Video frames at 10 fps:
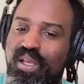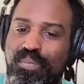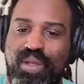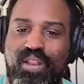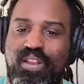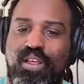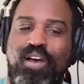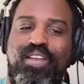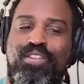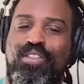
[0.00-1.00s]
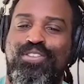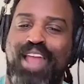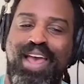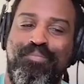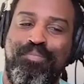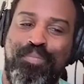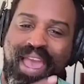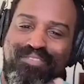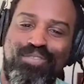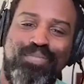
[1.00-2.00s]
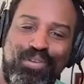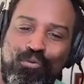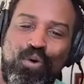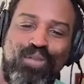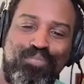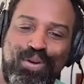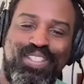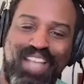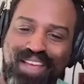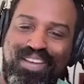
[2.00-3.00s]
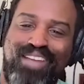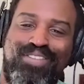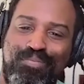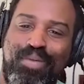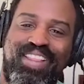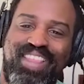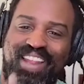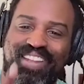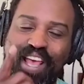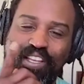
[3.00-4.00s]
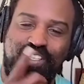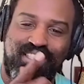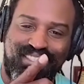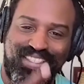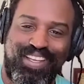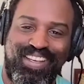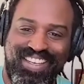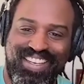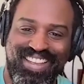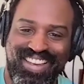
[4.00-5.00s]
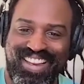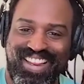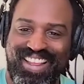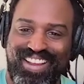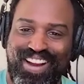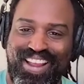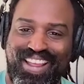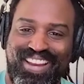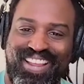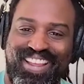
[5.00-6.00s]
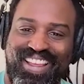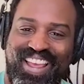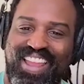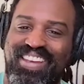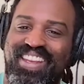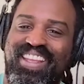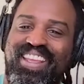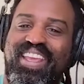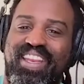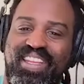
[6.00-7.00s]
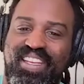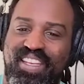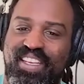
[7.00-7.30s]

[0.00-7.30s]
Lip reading: But there's not ever been one person I've ever met that has actually studied it, right, and didn't get it.